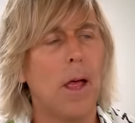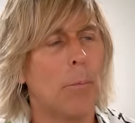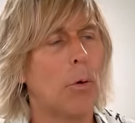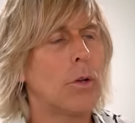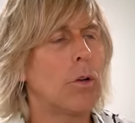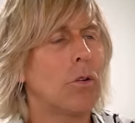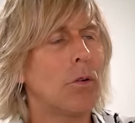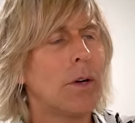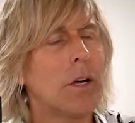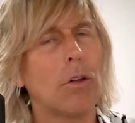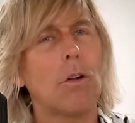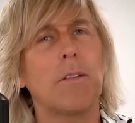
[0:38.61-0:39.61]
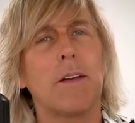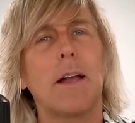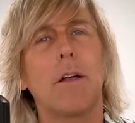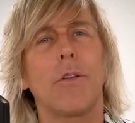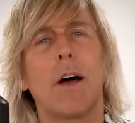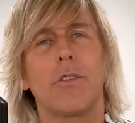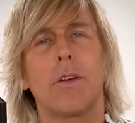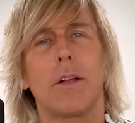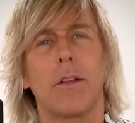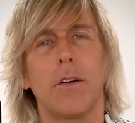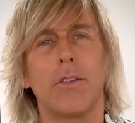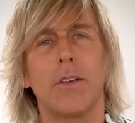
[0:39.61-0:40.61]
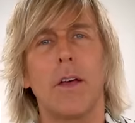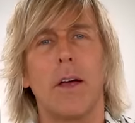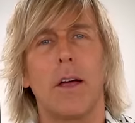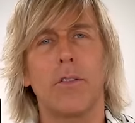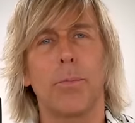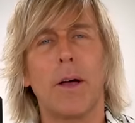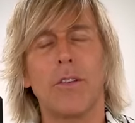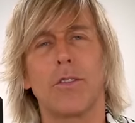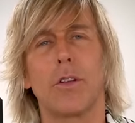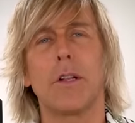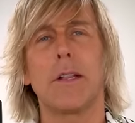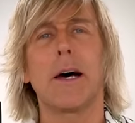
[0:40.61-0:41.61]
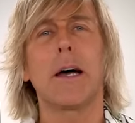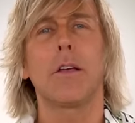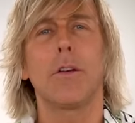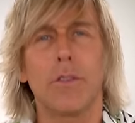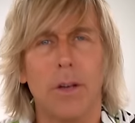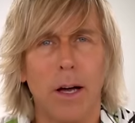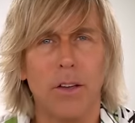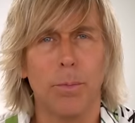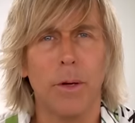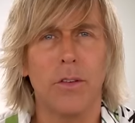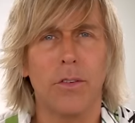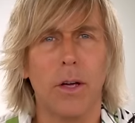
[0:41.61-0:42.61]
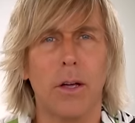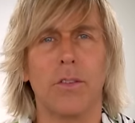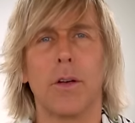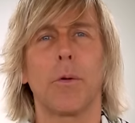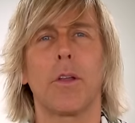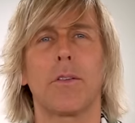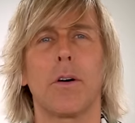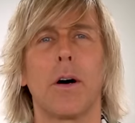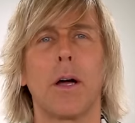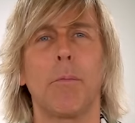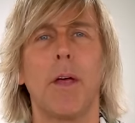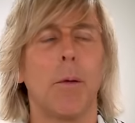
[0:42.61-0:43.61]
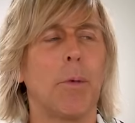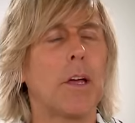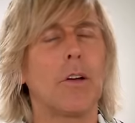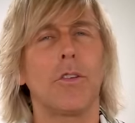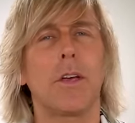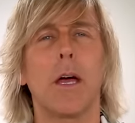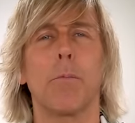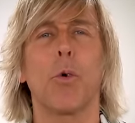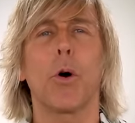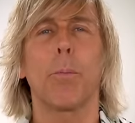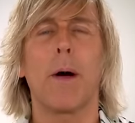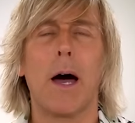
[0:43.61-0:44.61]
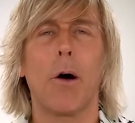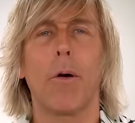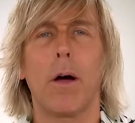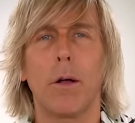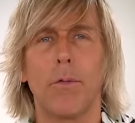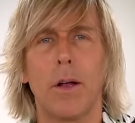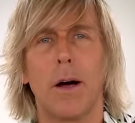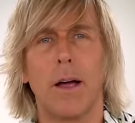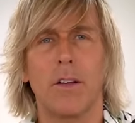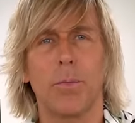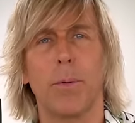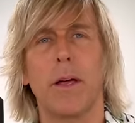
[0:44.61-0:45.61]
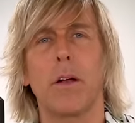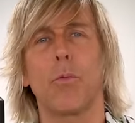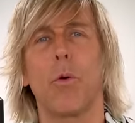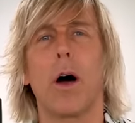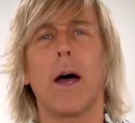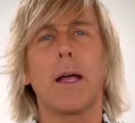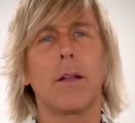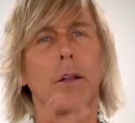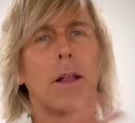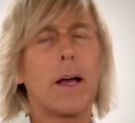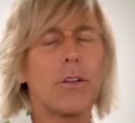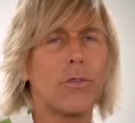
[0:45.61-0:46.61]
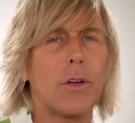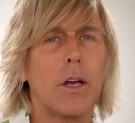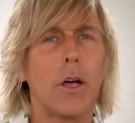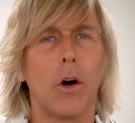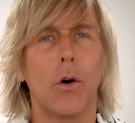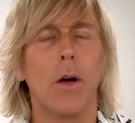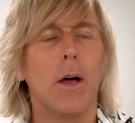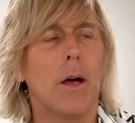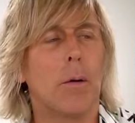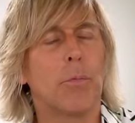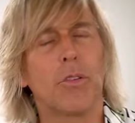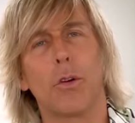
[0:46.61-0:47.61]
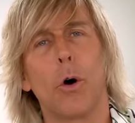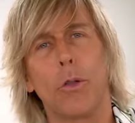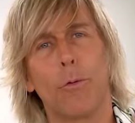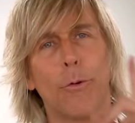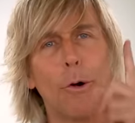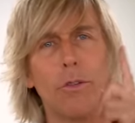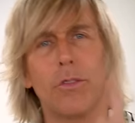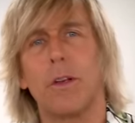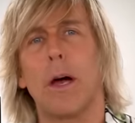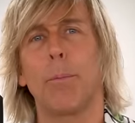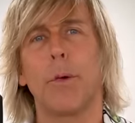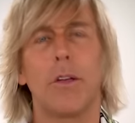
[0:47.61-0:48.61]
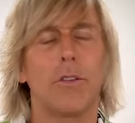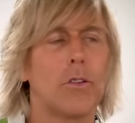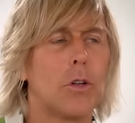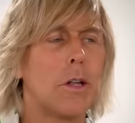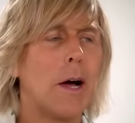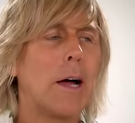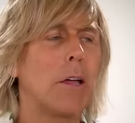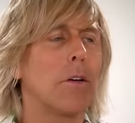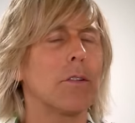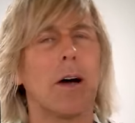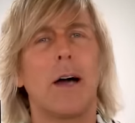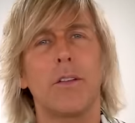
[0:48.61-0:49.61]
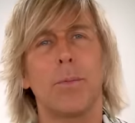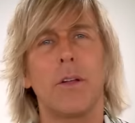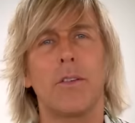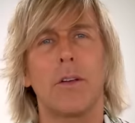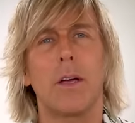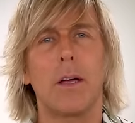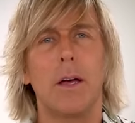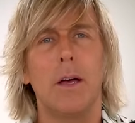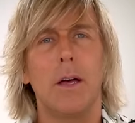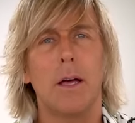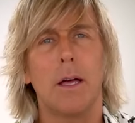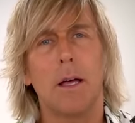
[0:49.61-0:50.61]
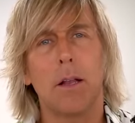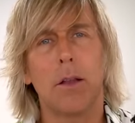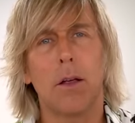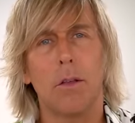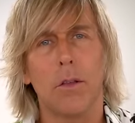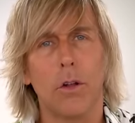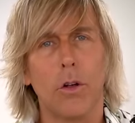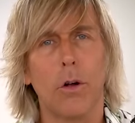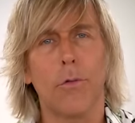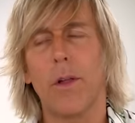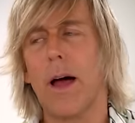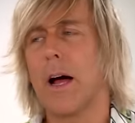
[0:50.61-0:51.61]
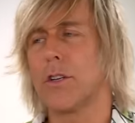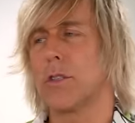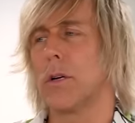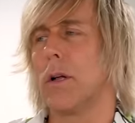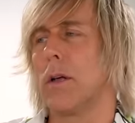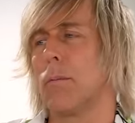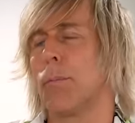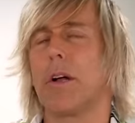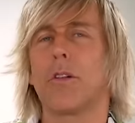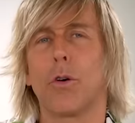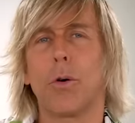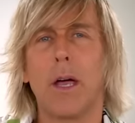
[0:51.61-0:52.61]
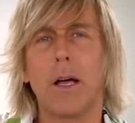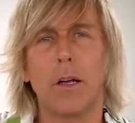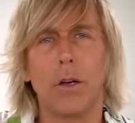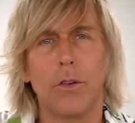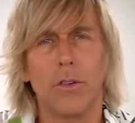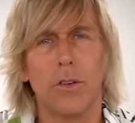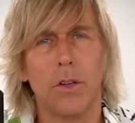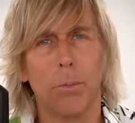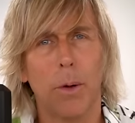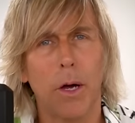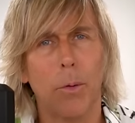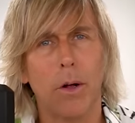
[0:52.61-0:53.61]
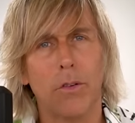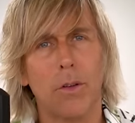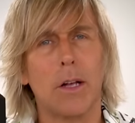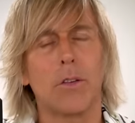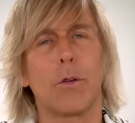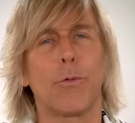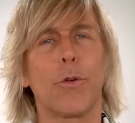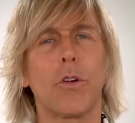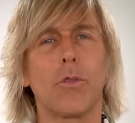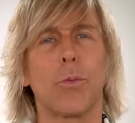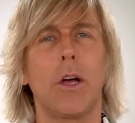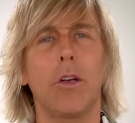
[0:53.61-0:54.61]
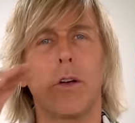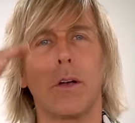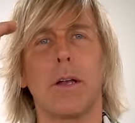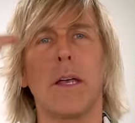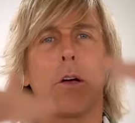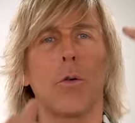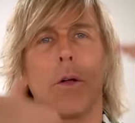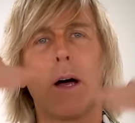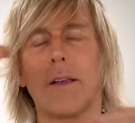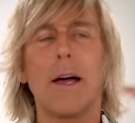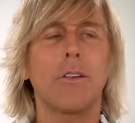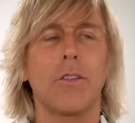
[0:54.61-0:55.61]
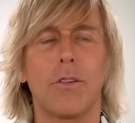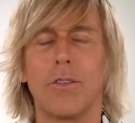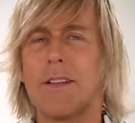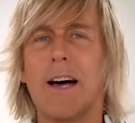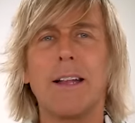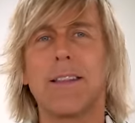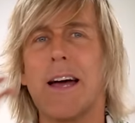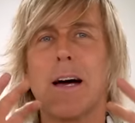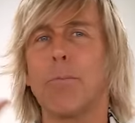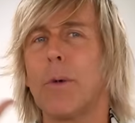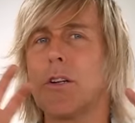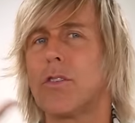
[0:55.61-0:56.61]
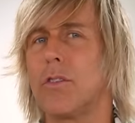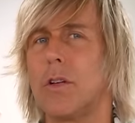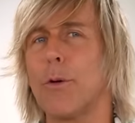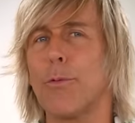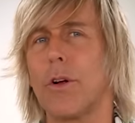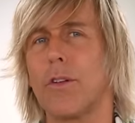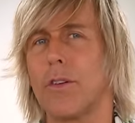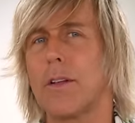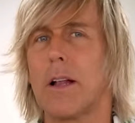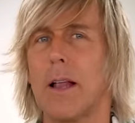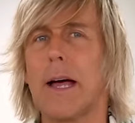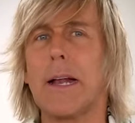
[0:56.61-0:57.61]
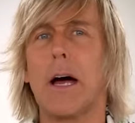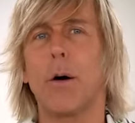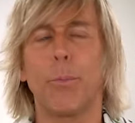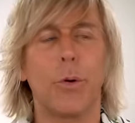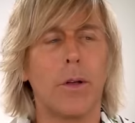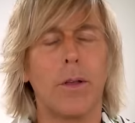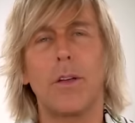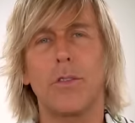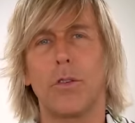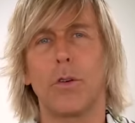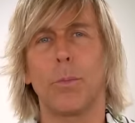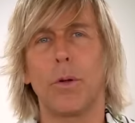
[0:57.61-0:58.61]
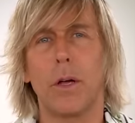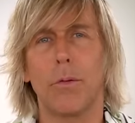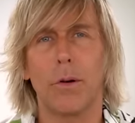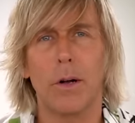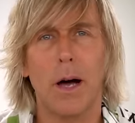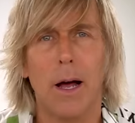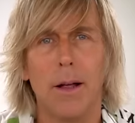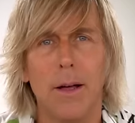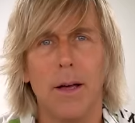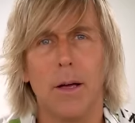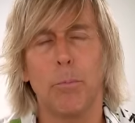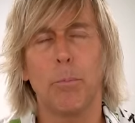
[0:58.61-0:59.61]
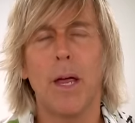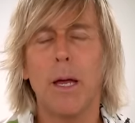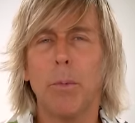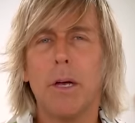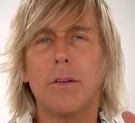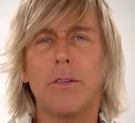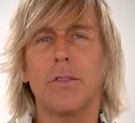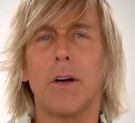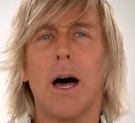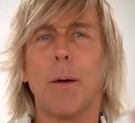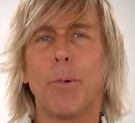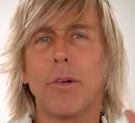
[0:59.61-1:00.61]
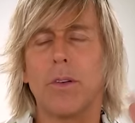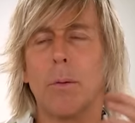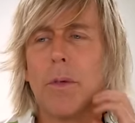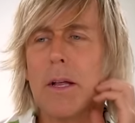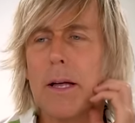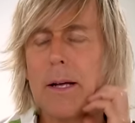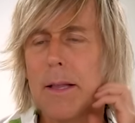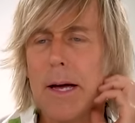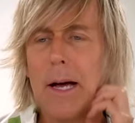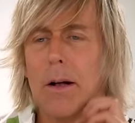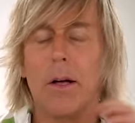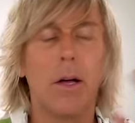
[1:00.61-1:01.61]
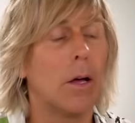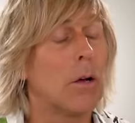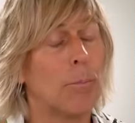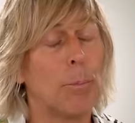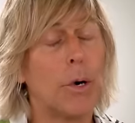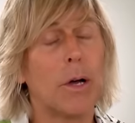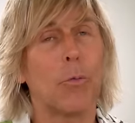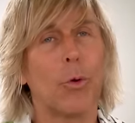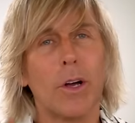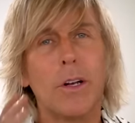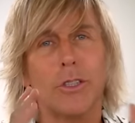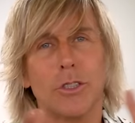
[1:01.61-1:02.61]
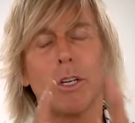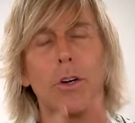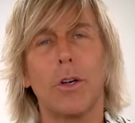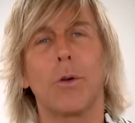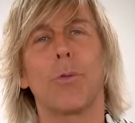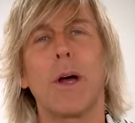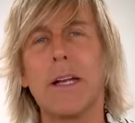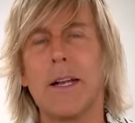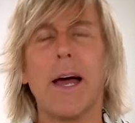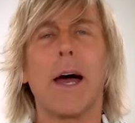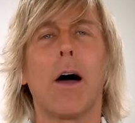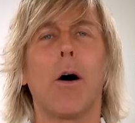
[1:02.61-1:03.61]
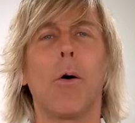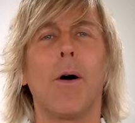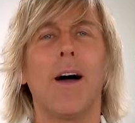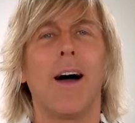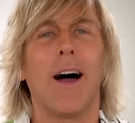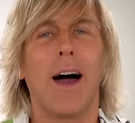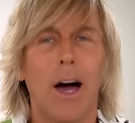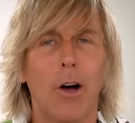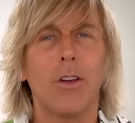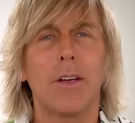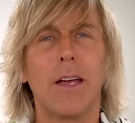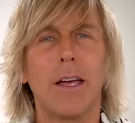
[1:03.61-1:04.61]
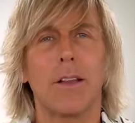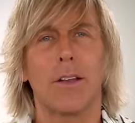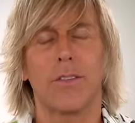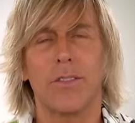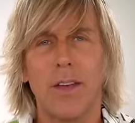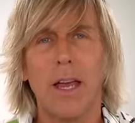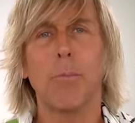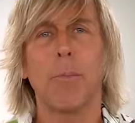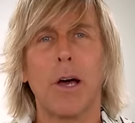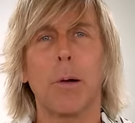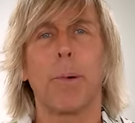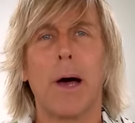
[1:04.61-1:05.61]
But when you're doing a little tiny flash like this, it's best to not use high-speed sync some of the time because you get more power out of it. I explained why in the last video. So the first step is to not use high-speed sync in the little flash, but it's okay to use it in the big one. So that's the first way you can equalize. Actually, there's not that much difference in the light output of these two, believe it or not. Maybe a stop or something like that, but we're gonna show you right now how you can get the same amount of